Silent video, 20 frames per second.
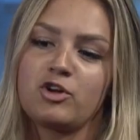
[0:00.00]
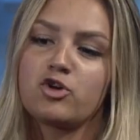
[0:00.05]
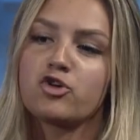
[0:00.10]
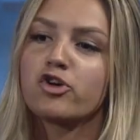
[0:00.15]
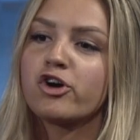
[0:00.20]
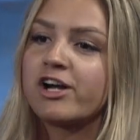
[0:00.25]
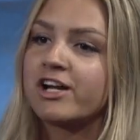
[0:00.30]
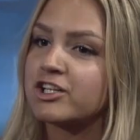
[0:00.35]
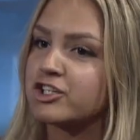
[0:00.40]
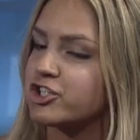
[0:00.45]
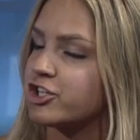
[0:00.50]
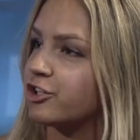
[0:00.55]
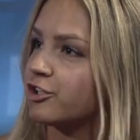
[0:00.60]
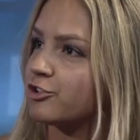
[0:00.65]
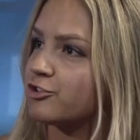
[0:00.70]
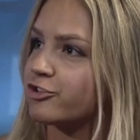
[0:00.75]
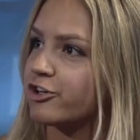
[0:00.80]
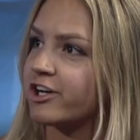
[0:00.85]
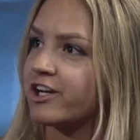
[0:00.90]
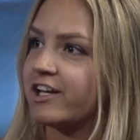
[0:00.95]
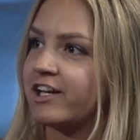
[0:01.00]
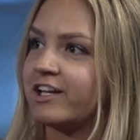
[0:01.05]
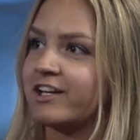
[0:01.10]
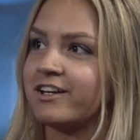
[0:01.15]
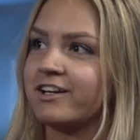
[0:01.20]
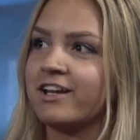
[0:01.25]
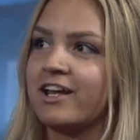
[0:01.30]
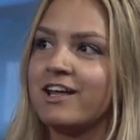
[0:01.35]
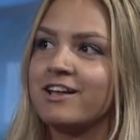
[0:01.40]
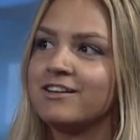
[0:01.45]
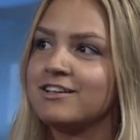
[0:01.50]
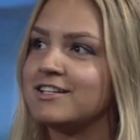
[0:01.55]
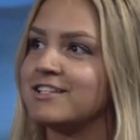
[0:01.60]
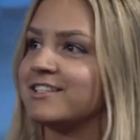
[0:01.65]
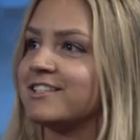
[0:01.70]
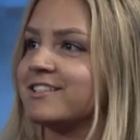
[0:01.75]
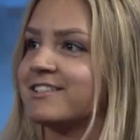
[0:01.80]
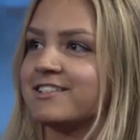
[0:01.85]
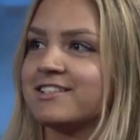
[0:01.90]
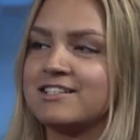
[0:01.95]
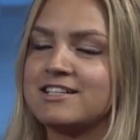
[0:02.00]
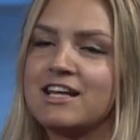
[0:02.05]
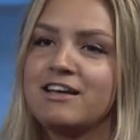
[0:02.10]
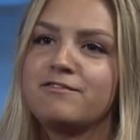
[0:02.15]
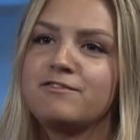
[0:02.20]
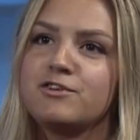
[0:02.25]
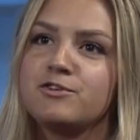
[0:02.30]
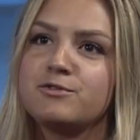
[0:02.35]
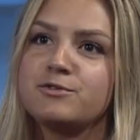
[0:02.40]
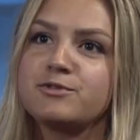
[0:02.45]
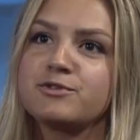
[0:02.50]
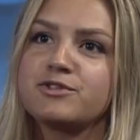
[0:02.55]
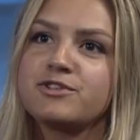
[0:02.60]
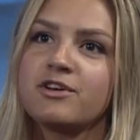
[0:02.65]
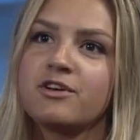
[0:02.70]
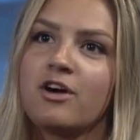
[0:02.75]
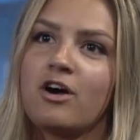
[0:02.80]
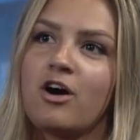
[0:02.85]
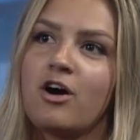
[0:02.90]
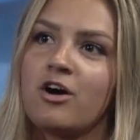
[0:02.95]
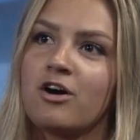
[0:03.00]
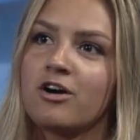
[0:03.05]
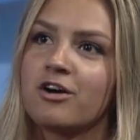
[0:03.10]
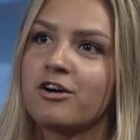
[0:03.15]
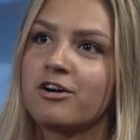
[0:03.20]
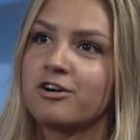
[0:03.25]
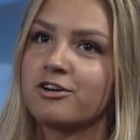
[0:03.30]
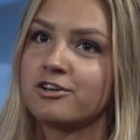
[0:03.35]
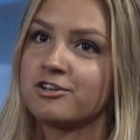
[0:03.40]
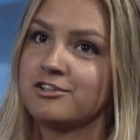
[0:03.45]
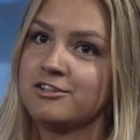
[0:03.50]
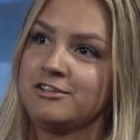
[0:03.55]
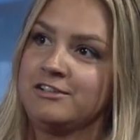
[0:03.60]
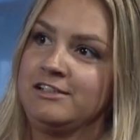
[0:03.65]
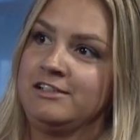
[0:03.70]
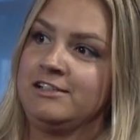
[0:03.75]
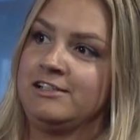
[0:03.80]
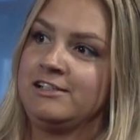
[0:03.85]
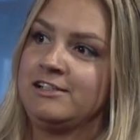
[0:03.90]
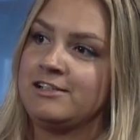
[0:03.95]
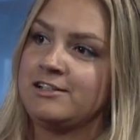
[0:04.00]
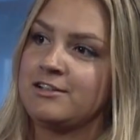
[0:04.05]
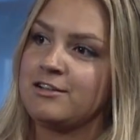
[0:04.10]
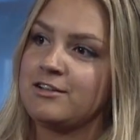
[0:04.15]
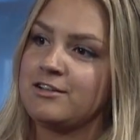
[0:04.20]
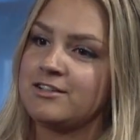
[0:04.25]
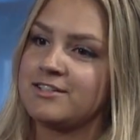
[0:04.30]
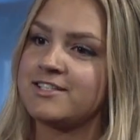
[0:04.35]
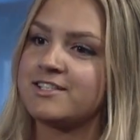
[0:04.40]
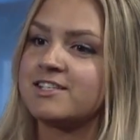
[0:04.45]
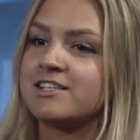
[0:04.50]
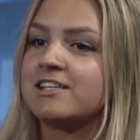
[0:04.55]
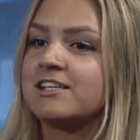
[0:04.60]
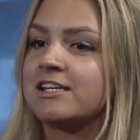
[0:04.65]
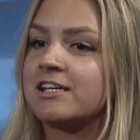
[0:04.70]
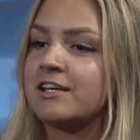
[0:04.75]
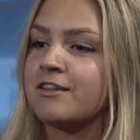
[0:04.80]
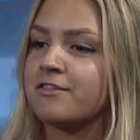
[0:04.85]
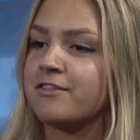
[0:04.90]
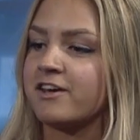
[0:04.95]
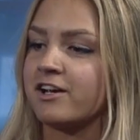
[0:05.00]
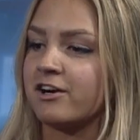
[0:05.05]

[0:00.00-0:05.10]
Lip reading: grandchildren and nieces and nephews are seeing